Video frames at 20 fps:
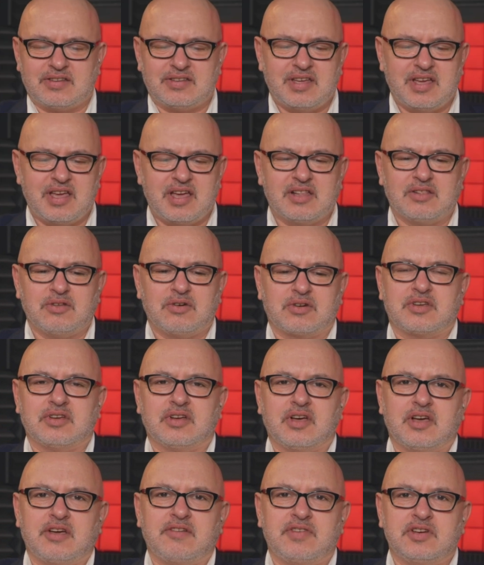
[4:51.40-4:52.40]
Yeah, look,
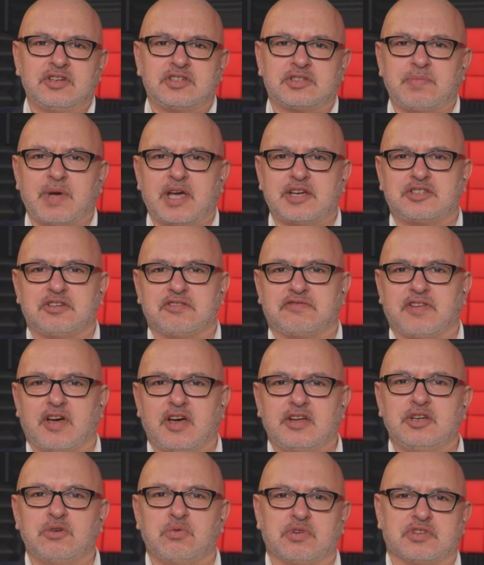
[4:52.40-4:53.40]
uh, if you smashed your
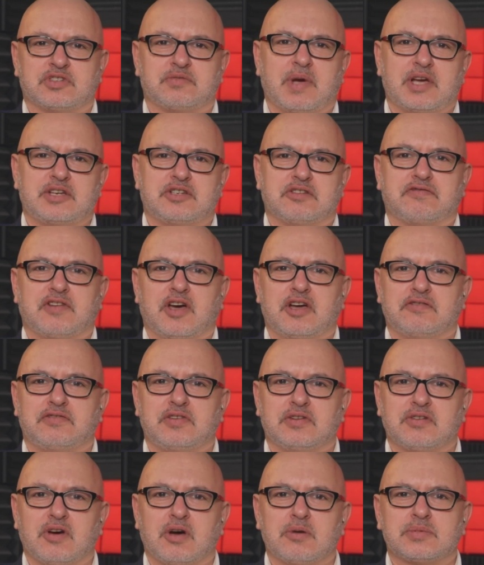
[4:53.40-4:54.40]
phone, you would have smashed your phone oh, a
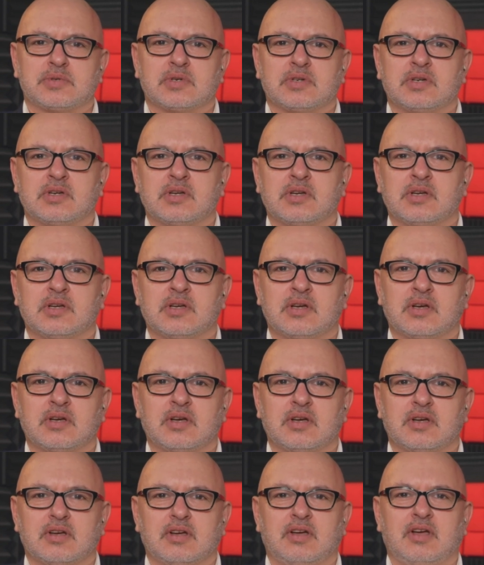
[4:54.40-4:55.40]
few times. Smashed at the
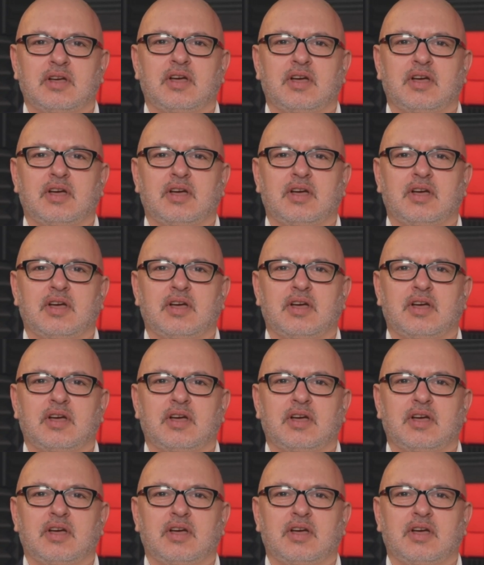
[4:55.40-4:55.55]
moment.